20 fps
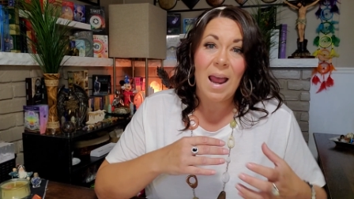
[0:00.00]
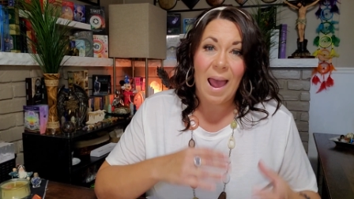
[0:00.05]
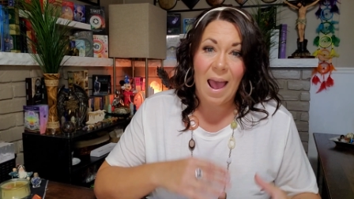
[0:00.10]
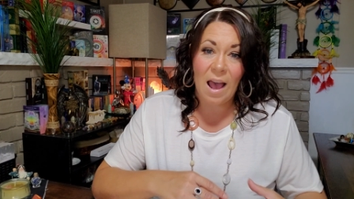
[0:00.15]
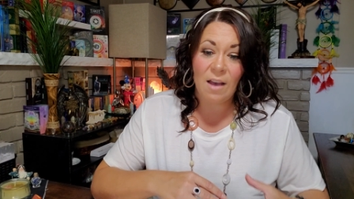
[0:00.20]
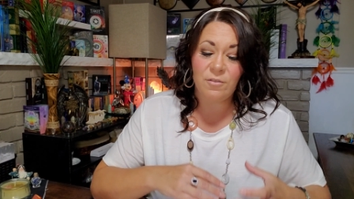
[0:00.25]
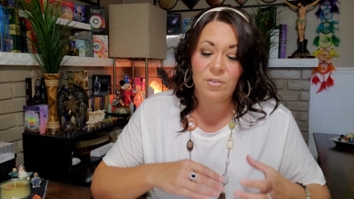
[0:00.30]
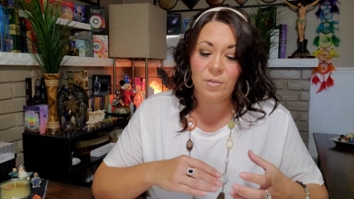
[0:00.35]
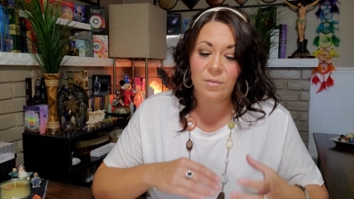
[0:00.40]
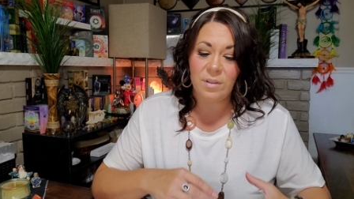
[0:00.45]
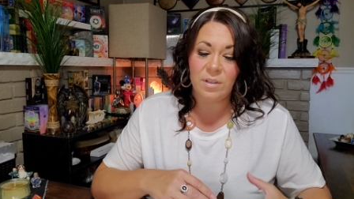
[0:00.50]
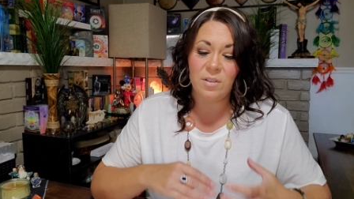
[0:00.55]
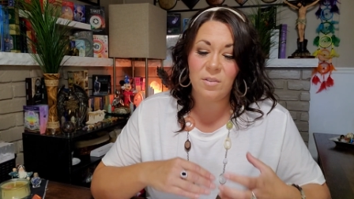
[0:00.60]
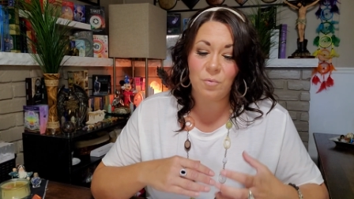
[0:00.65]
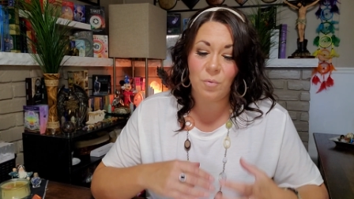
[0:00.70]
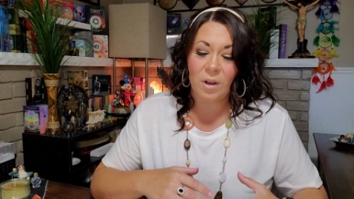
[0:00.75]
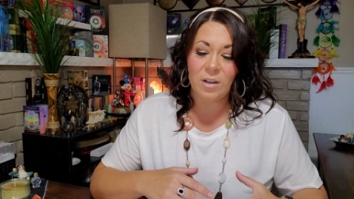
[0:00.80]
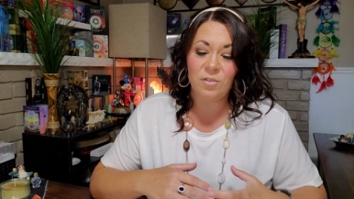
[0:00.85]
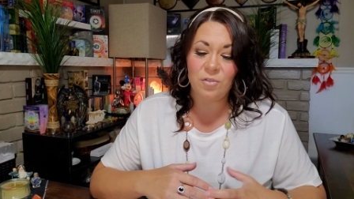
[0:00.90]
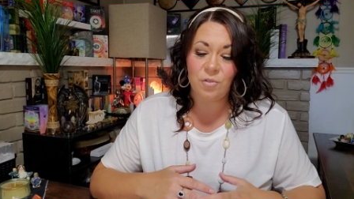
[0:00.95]
after these
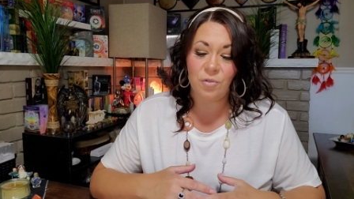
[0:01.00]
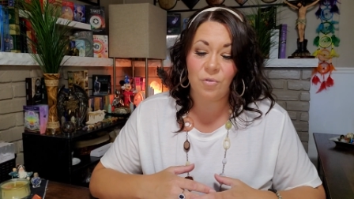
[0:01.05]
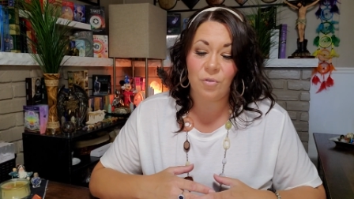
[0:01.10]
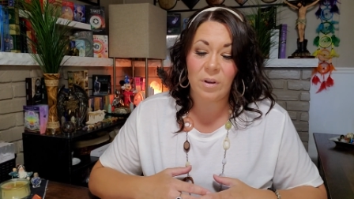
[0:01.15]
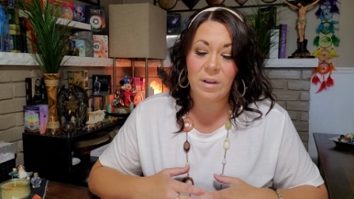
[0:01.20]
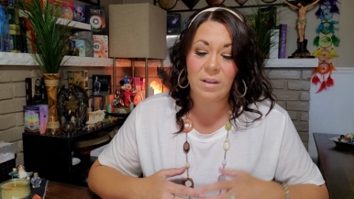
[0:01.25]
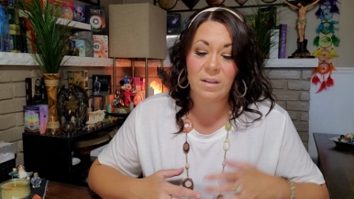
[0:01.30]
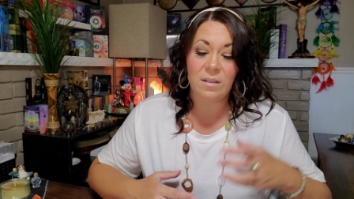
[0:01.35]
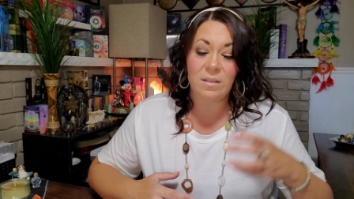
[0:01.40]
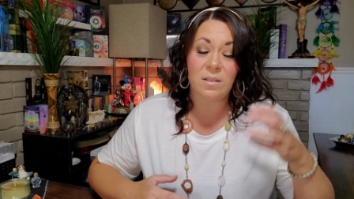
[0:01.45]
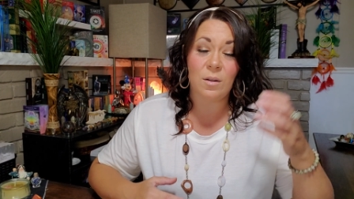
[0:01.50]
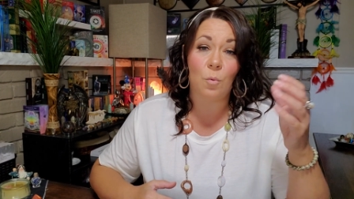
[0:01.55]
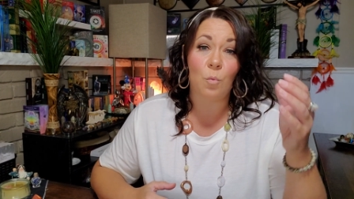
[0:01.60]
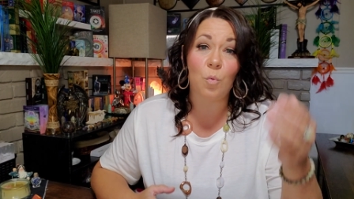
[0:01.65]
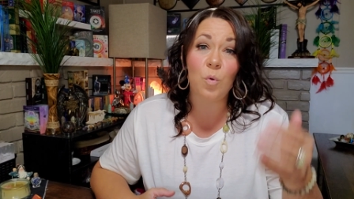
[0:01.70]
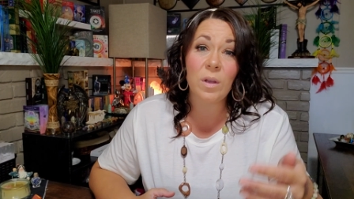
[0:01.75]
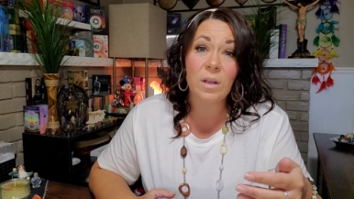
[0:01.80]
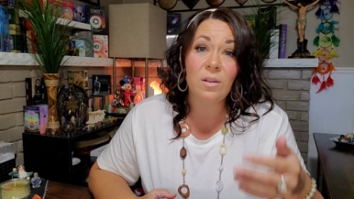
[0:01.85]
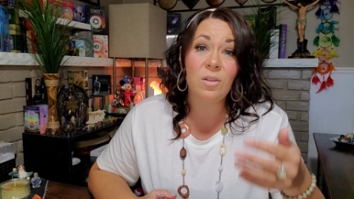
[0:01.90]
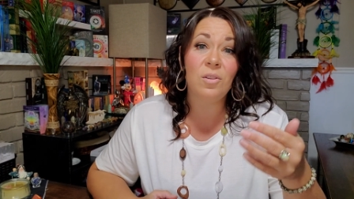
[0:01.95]
retrogrades
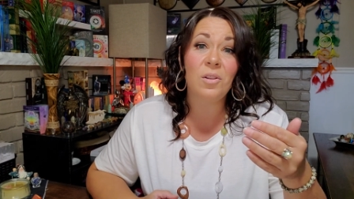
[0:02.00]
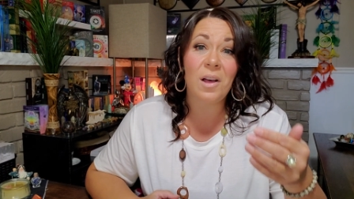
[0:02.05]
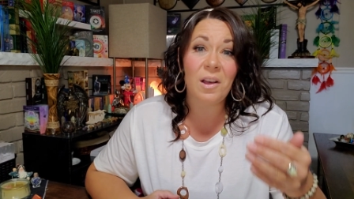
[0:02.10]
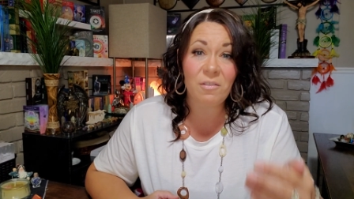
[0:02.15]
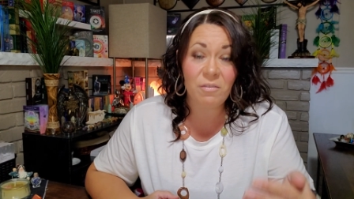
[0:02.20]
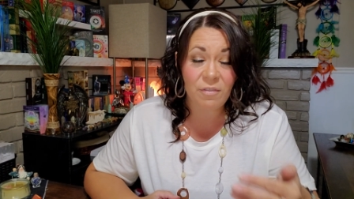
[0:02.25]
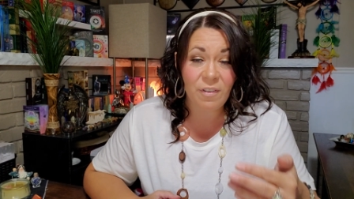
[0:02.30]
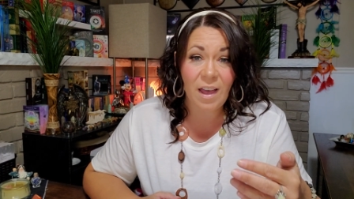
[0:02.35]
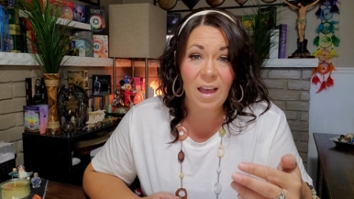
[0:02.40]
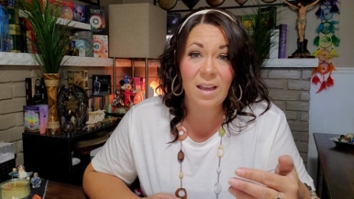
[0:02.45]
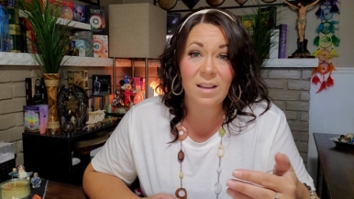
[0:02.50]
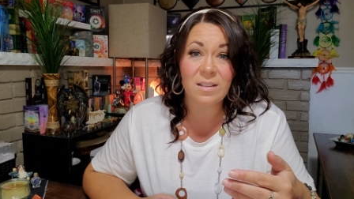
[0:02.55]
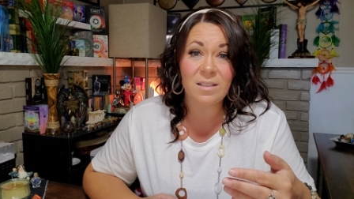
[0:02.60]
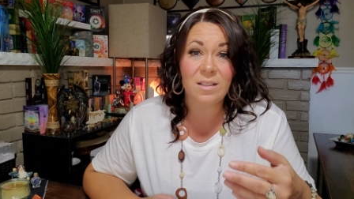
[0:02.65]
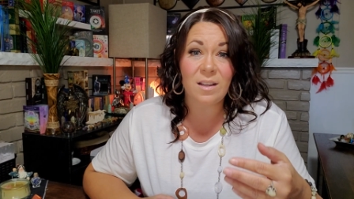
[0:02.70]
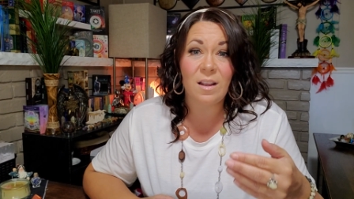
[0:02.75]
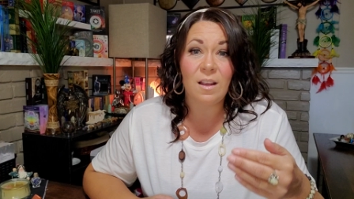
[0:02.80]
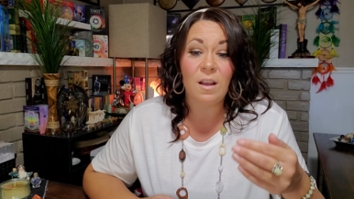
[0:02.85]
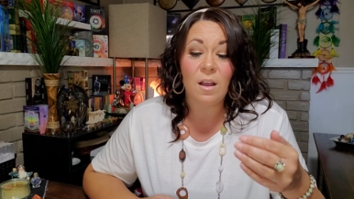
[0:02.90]
will affect